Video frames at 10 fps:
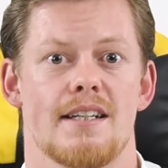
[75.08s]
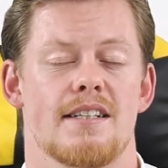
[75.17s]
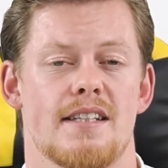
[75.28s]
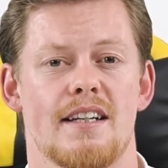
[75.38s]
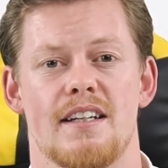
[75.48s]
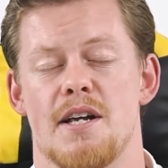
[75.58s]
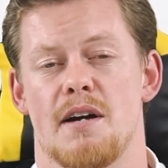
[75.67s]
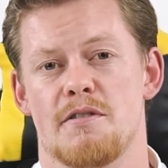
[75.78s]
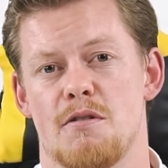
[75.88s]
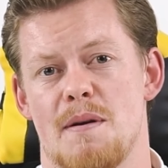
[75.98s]
Secondly, you
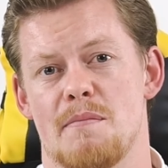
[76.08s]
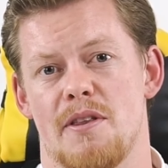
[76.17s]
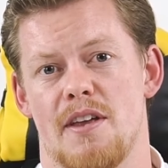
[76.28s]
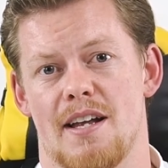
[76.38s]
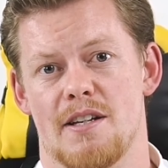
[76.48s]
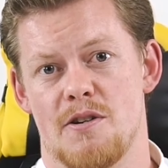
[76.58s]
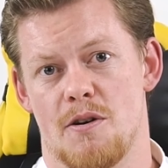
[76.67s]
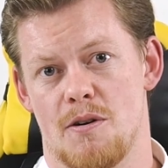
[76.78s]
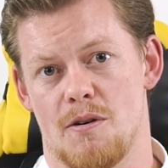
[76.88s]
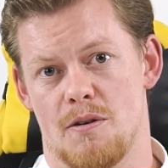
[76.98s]
have to remember that
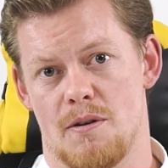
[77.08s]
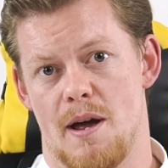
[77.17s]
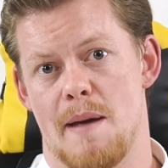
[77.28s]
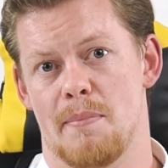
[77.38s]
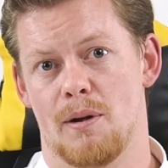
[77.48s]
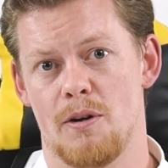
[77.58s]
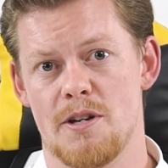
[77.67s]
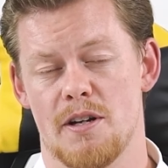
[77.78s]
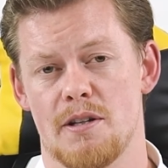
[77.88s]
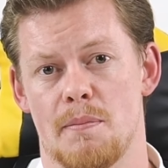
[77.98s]
your
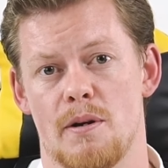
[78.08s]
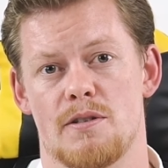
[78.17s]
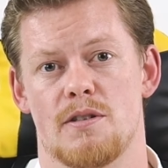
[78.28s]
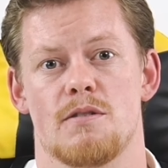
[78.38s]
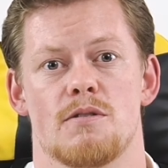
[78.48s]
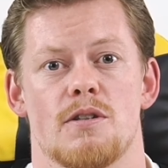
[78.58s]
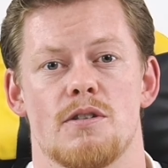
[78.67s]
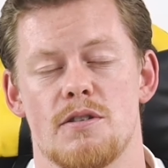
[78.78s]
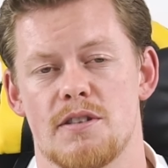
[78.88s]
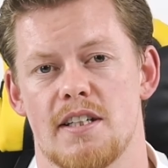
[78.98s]
employer, the person who's
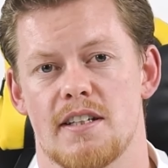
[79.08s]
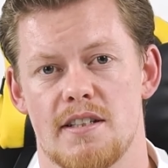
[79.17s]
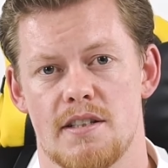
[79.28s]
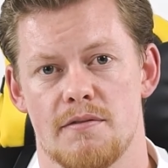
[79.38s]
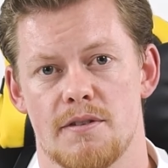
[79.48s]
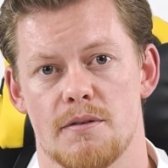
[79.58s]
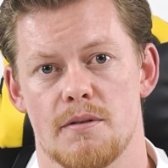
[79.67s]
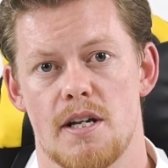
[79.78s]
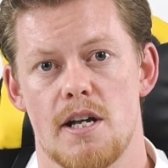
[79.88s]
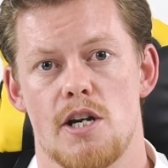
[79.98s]
conducting the interview,
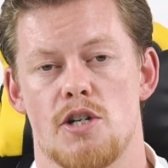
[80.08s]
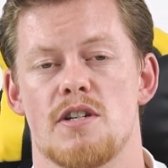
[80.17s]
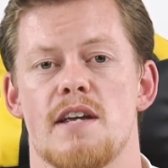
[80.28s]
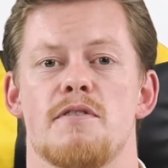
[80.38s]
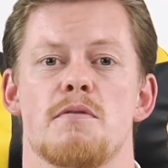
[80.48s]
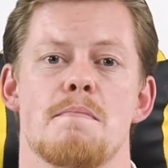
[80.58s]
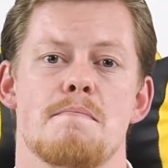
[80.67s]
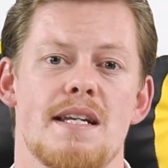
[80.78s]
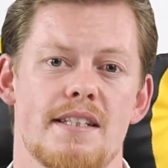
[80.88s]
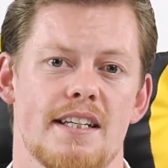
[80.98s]
should give you a
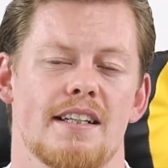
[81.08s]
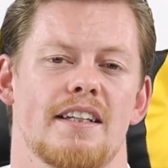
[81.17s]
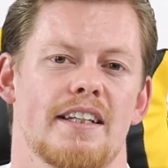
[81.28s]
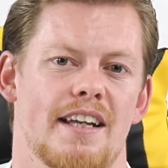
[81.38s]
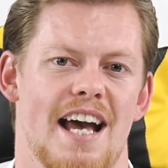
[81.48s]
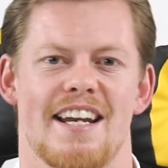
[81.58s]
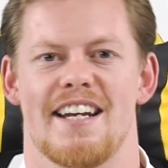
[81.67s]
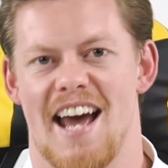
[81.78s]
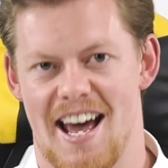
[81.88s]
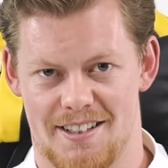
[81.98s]
meeting link and
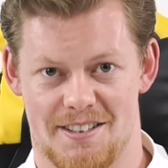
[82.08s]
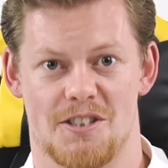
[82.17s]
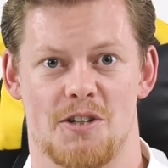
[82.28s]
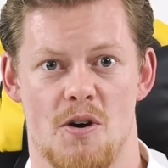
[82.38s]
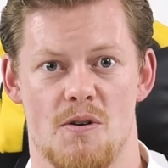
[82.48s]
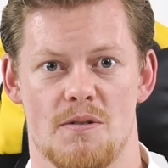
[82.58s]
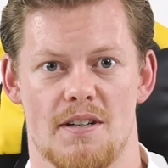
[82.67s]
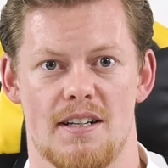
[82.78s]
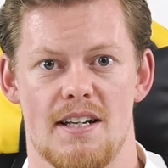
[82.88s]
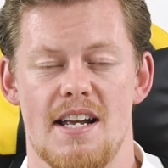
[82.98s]
an access code.
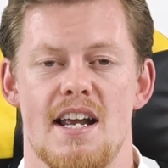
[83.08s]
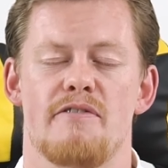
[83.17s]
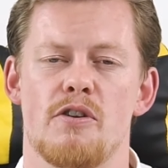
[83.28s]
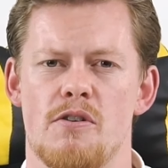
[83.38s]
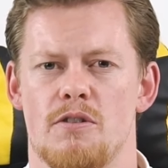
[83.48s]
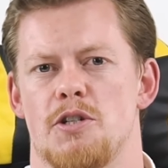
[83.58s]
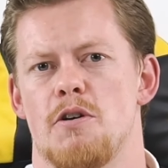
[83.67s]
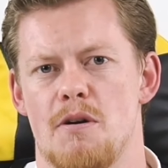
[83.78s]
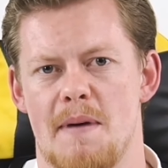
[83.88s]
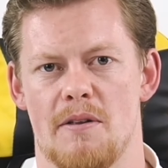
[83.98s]
If you're not
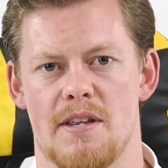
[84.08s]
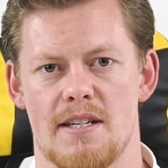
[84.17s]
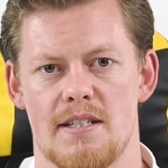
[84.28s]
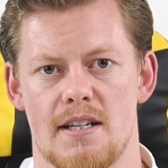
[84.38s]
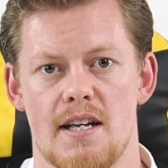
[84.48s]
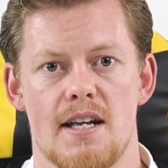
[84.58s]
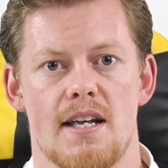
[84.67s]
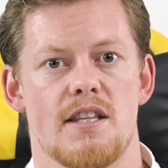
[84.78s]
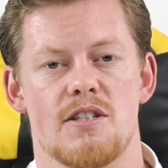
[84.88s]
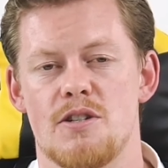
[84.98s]
sure about these,
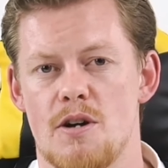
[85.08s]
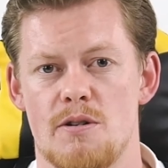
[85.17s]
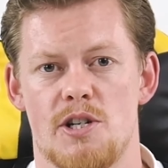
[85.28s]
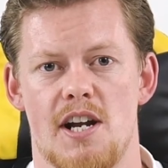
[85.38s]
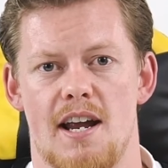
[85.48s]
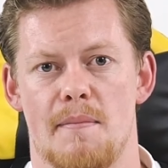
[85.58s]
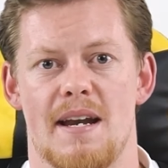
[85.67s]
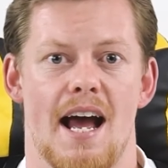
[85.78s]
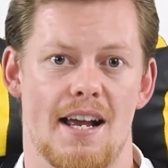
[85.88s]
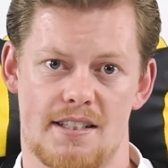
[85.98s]
there's no shame
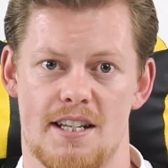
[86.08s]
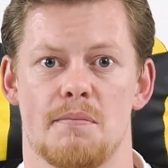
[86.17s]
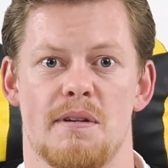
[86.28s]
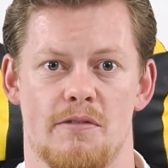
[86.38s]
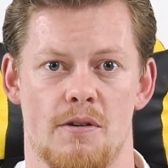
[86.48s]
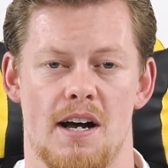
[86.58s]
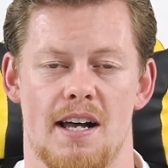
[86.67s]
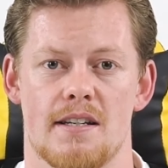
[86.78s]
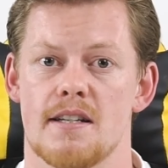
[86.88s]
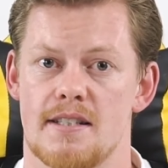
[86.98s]
in asking
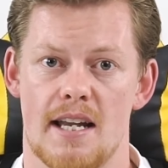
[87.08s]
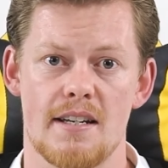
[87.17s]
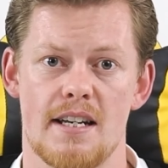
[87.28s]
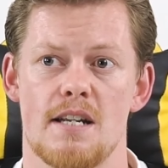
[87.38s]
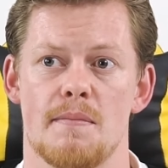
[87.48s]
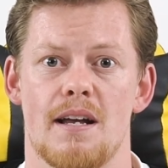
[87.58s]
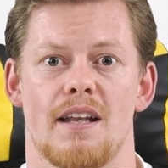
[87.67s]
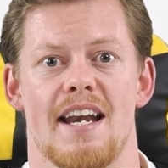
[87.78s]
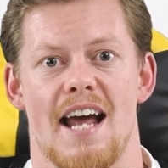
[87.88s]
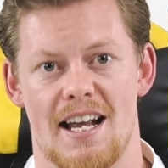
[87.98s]
beforehand. Send an
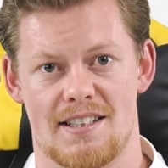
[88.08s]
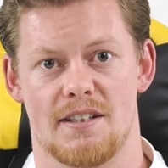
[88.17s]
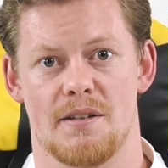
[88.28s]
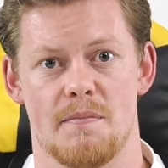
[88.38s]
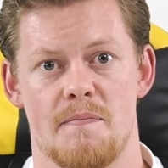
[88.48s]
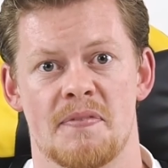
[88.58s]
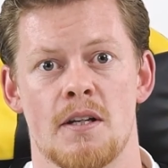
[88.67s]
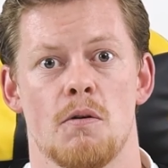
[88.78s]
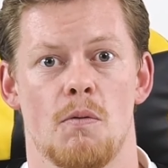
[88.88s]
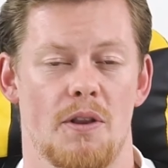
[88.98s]
email and ask them
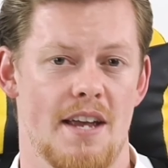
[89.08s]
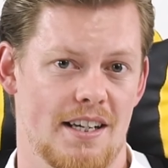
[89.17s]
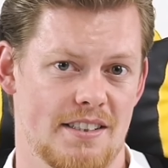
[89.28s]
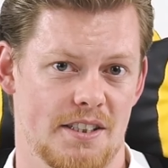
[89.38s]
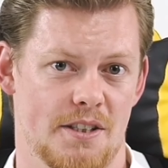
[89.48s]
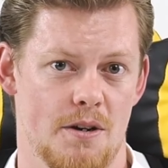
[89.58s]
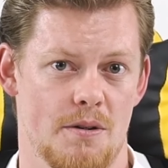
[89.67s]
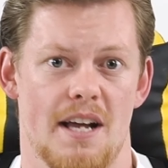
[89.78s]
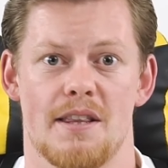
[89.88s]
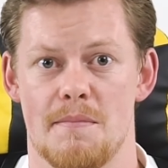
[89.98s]
what the access
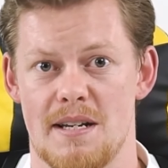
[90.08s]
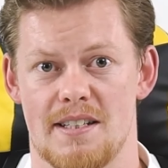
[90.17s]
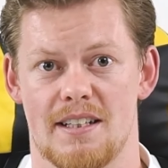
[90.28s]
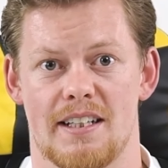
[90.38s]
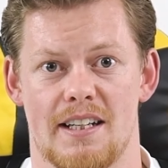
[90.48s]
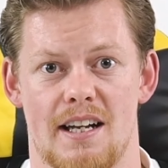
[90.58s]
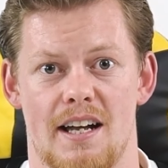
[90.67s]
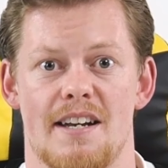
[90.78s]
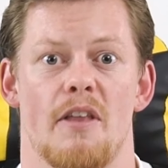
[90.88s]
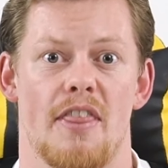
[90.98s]
code and the meeting link
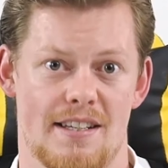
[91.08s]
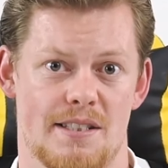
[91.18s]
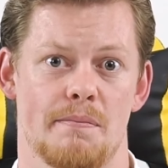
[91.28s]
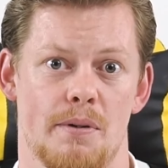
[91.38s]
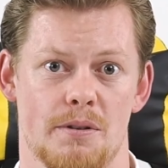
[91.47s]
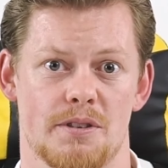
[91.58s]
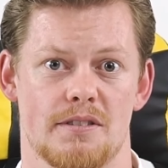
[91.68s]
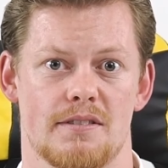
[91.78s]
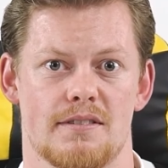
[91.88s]
are. Now that's important.